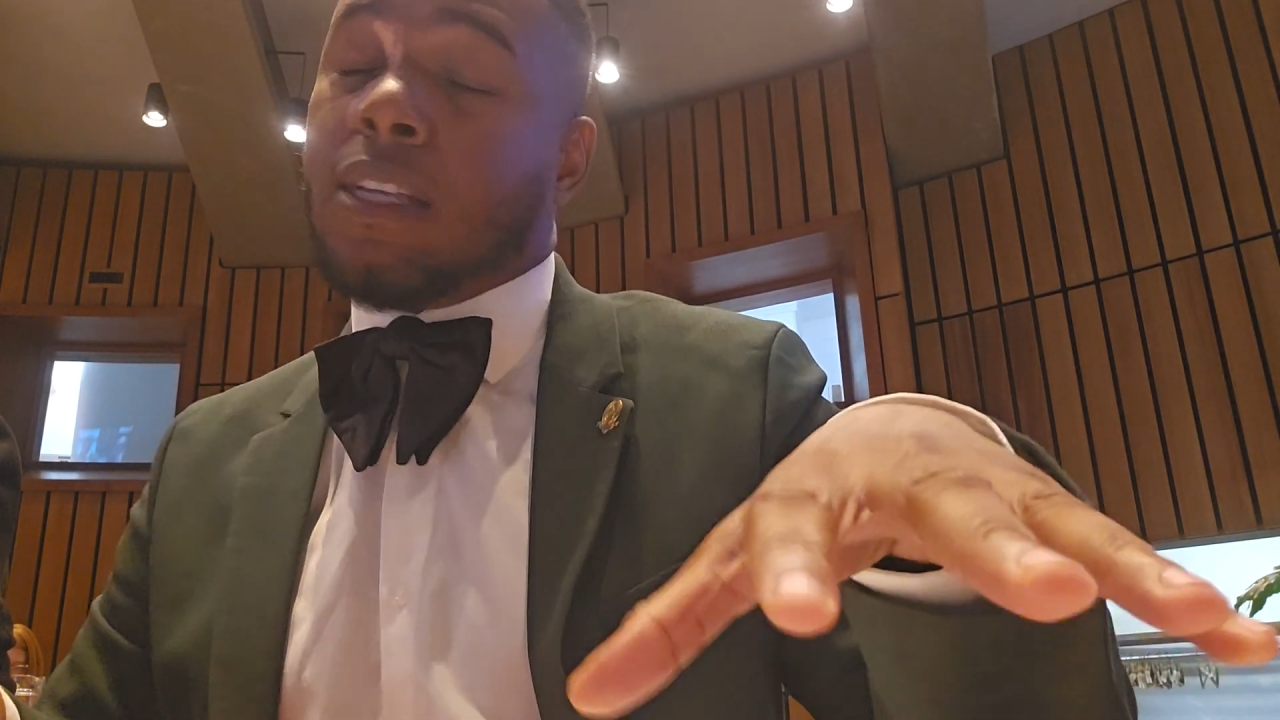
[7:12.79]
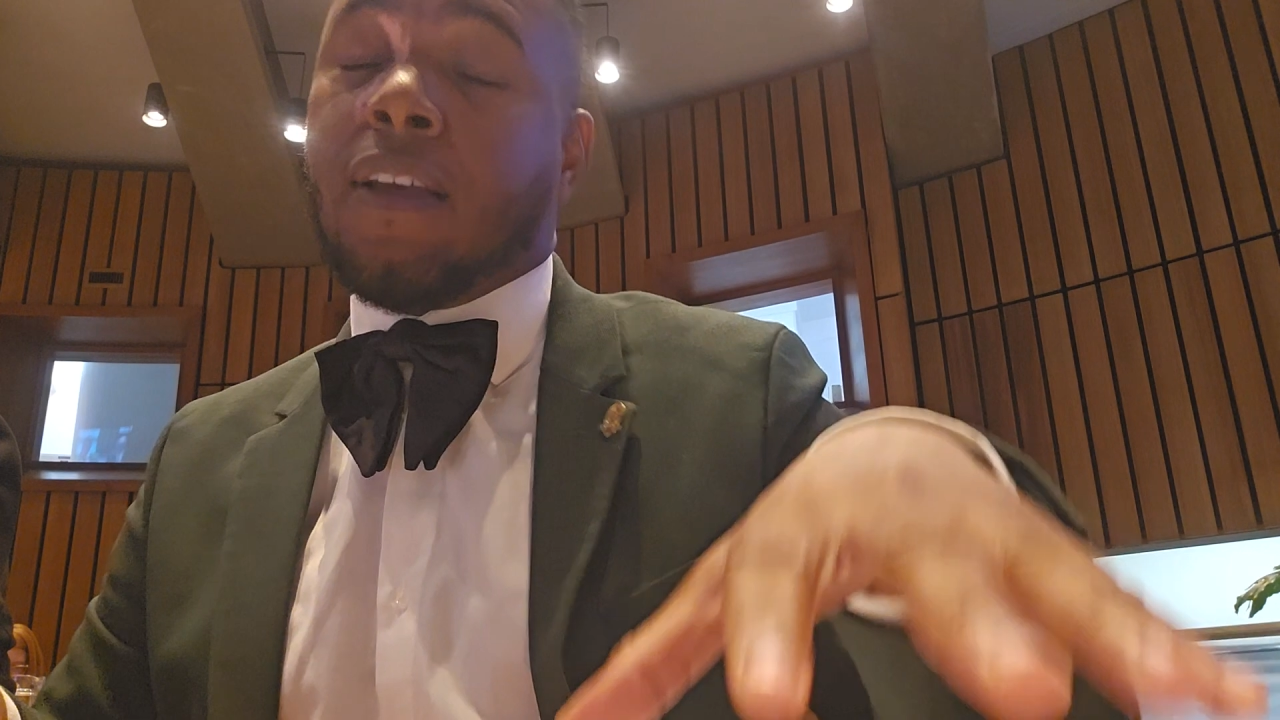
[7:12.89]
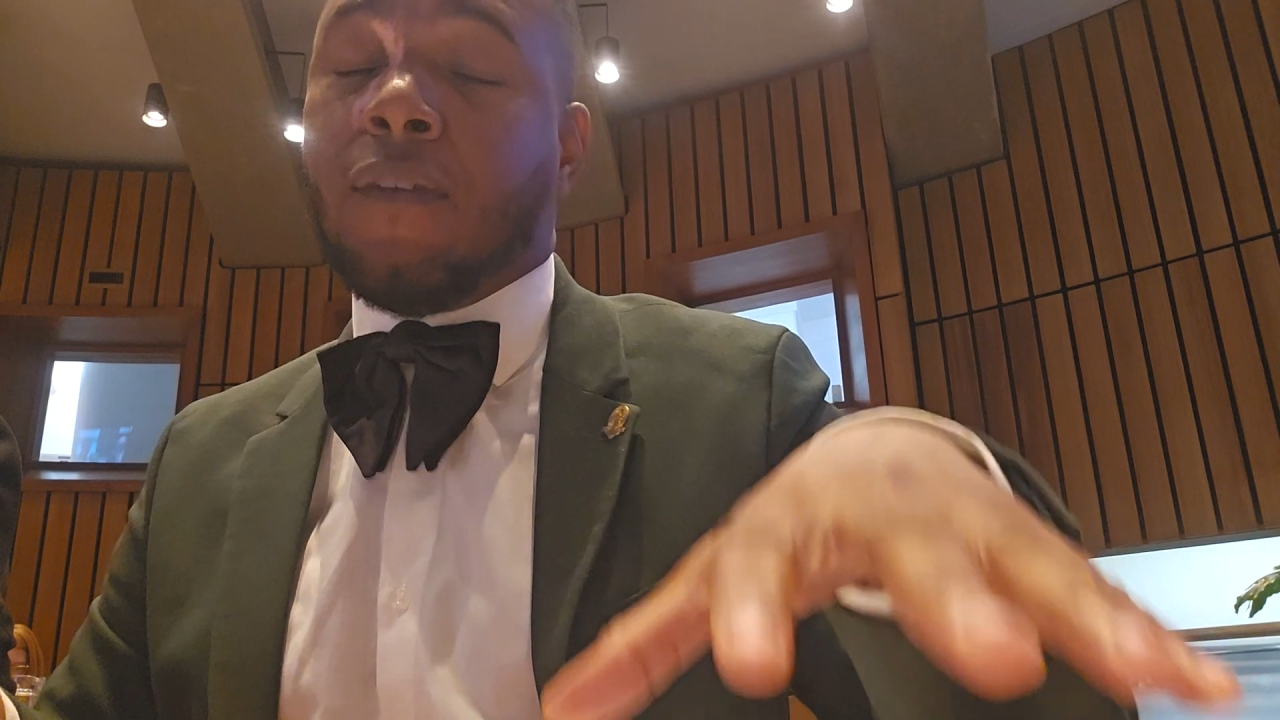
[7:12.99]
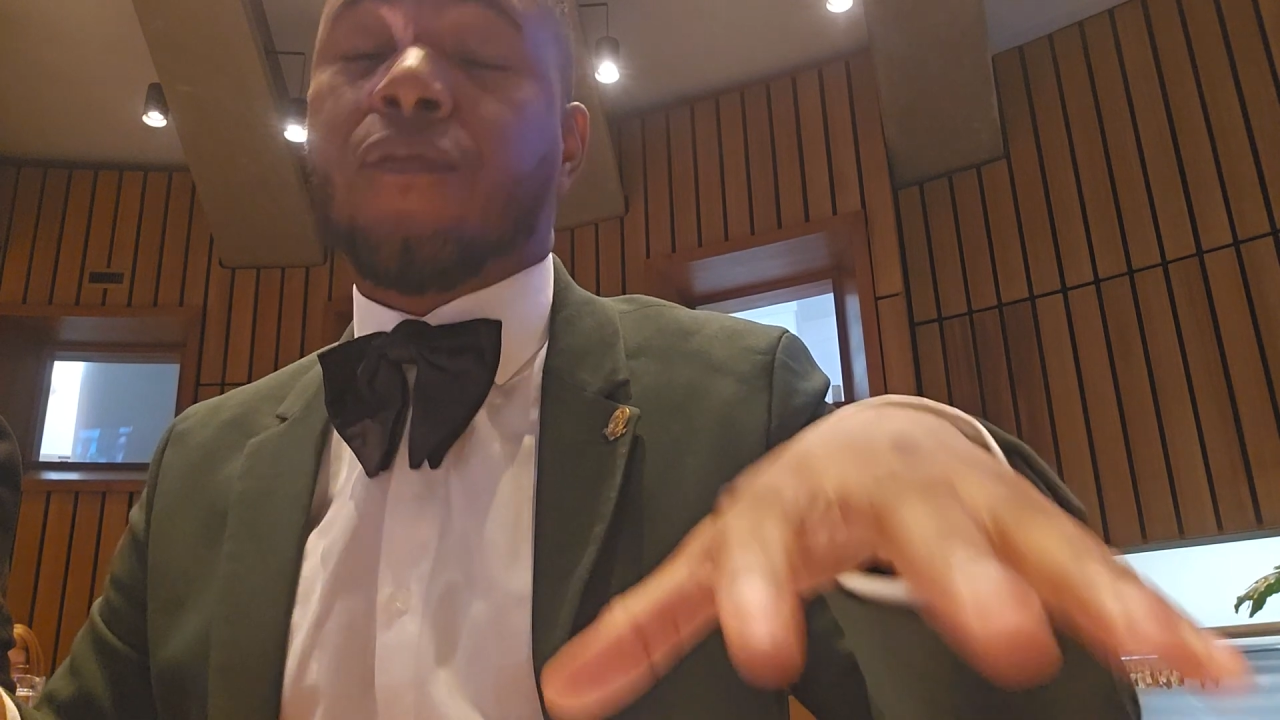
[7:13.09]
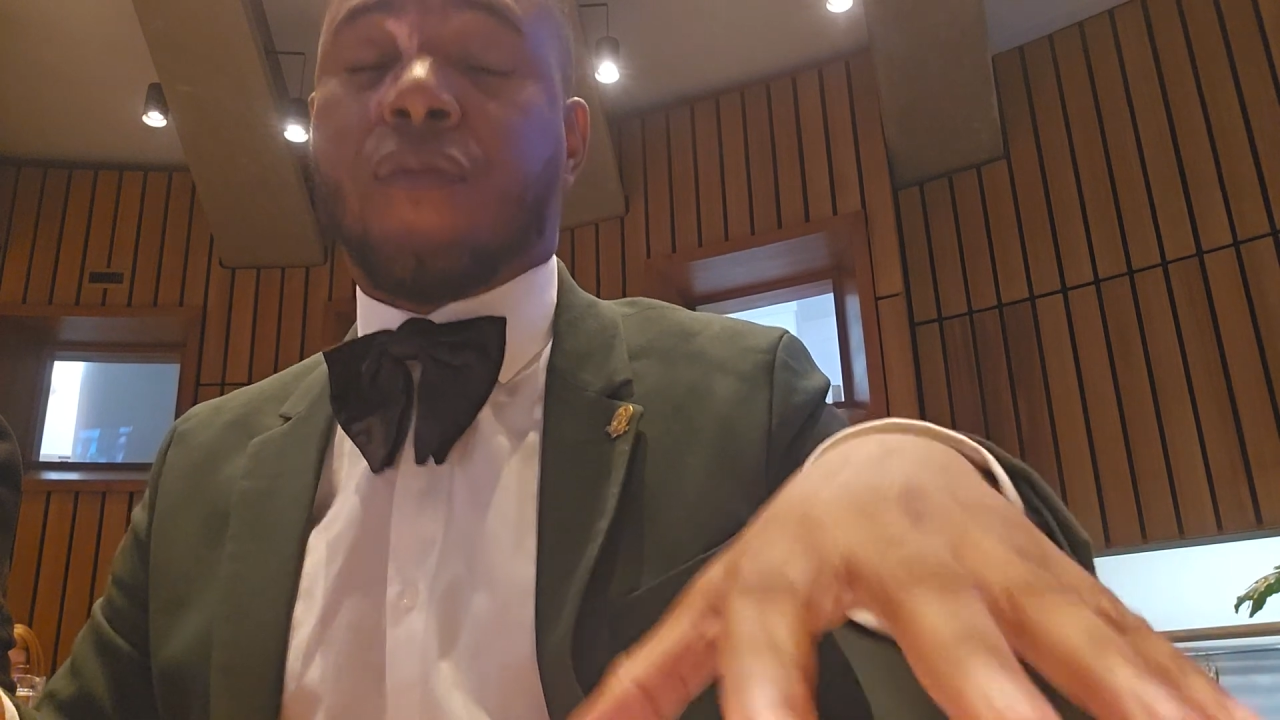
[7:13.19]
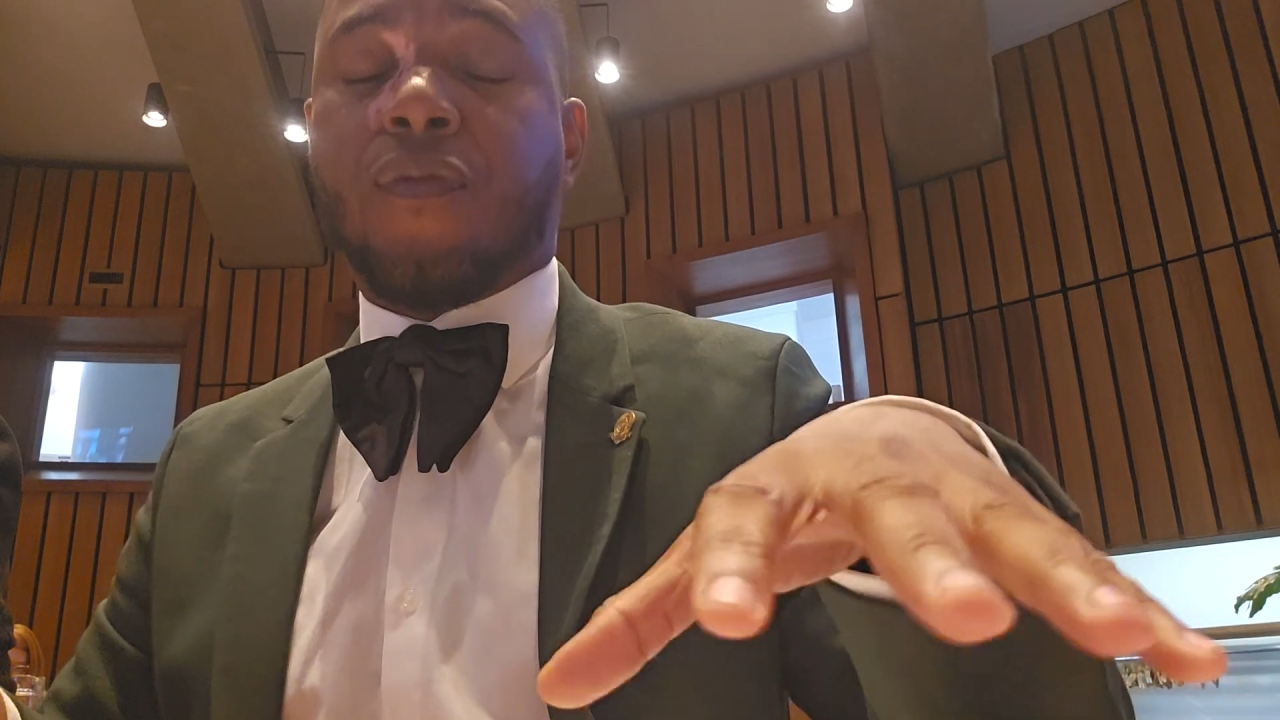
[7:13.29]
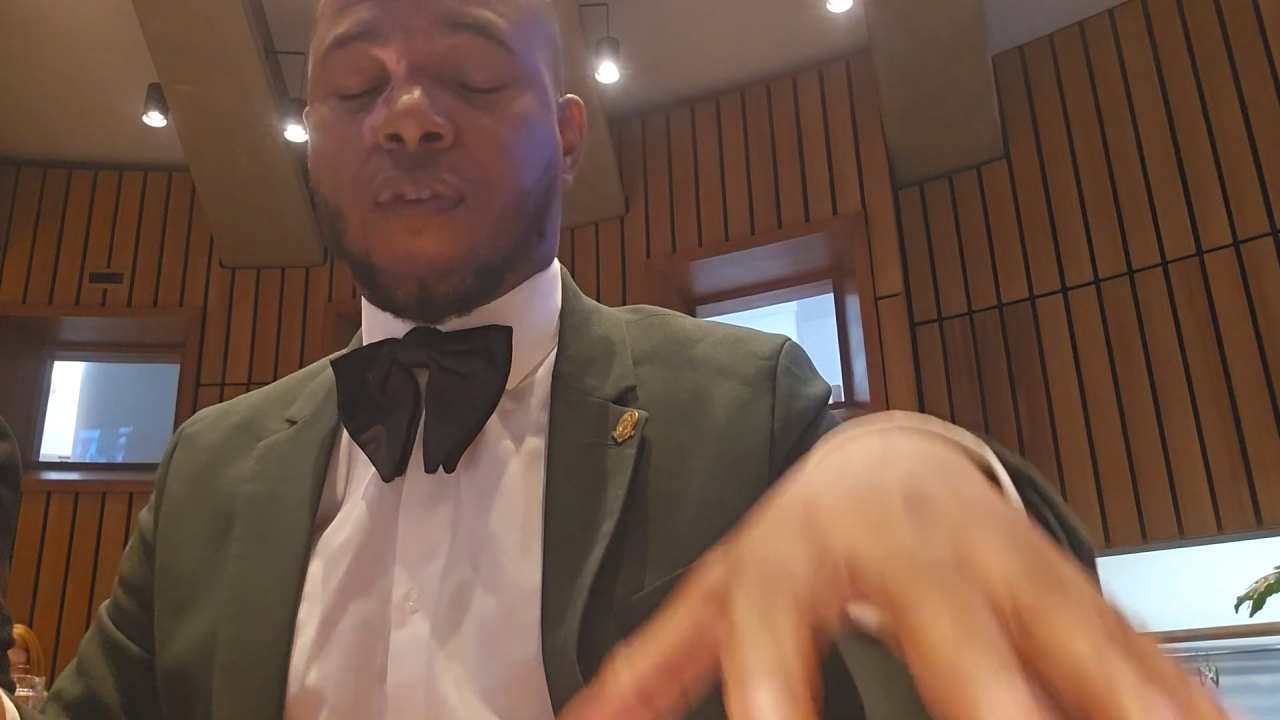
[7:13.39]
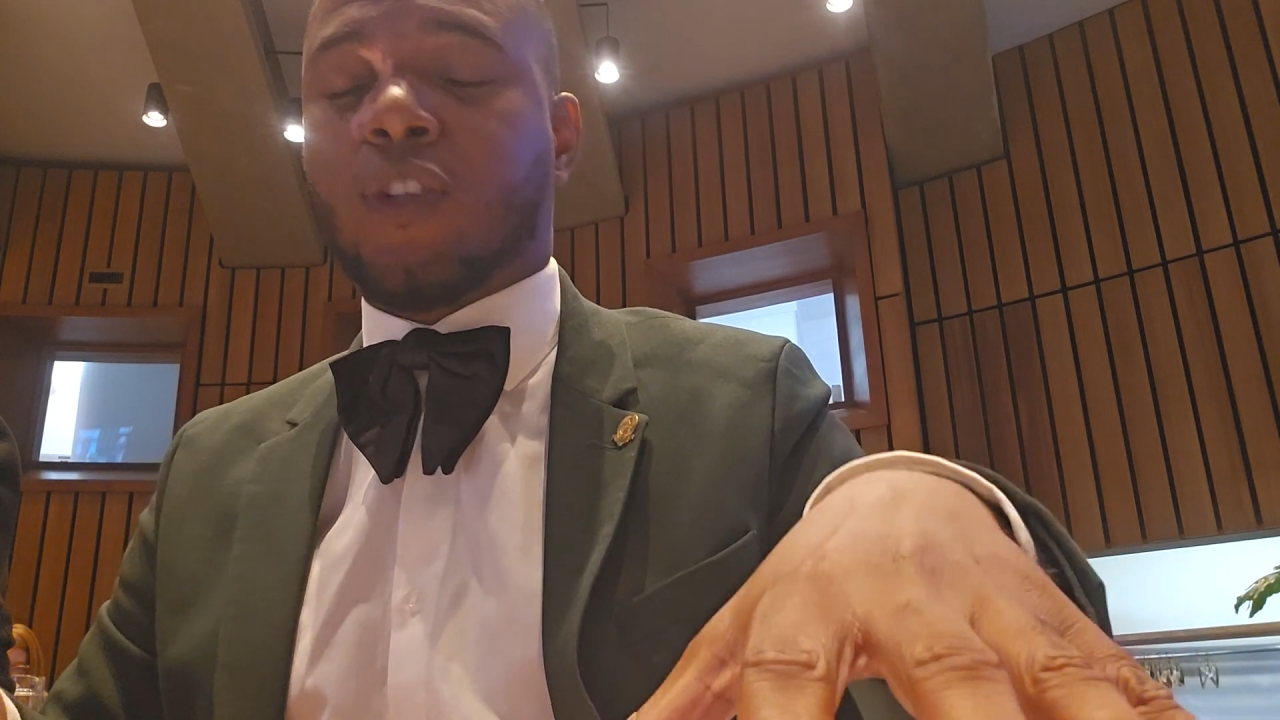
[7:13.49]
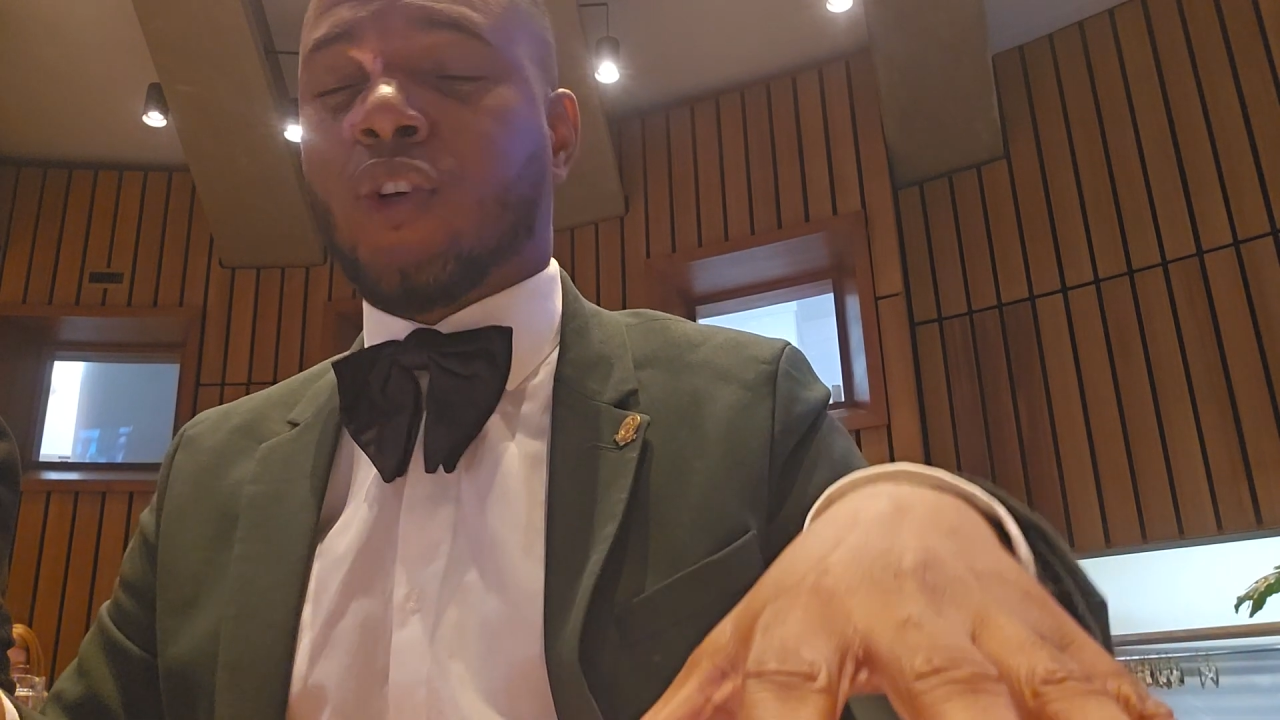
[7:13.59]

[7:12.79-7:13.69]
and for